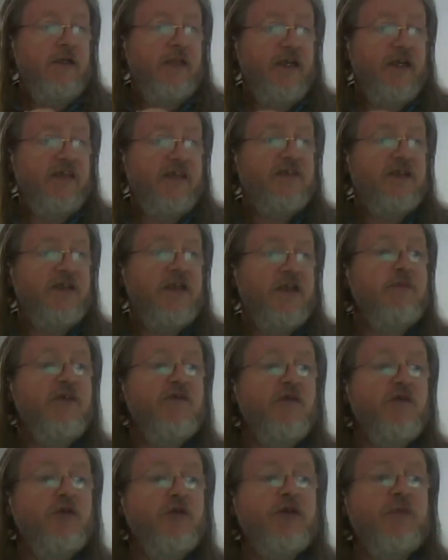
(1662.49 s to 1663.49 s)
Last thing
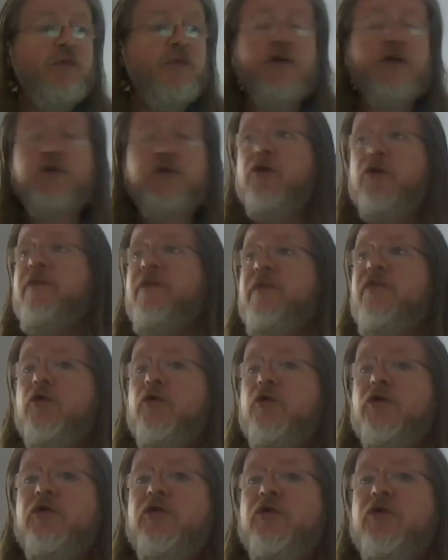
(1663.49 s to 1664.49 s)
before departure,
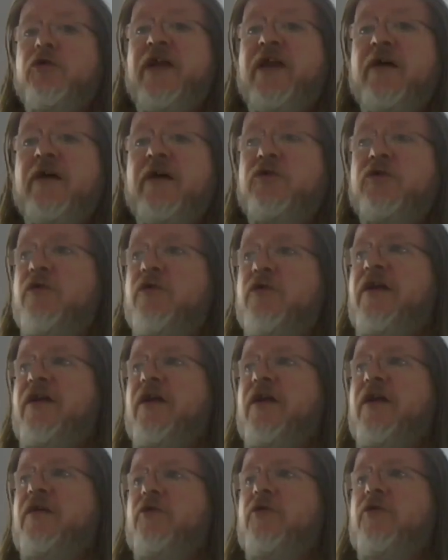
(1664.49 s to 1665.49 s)
before going out to the
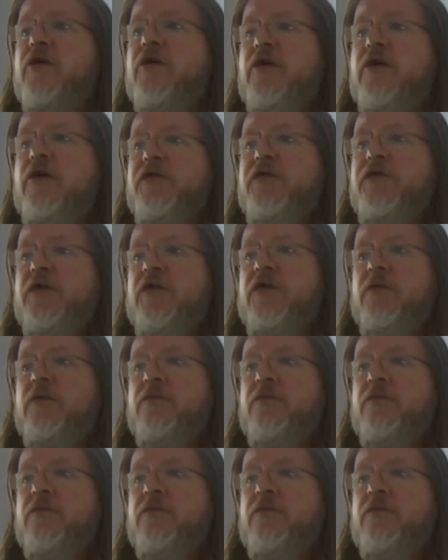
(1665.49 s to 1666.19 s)
aircraft,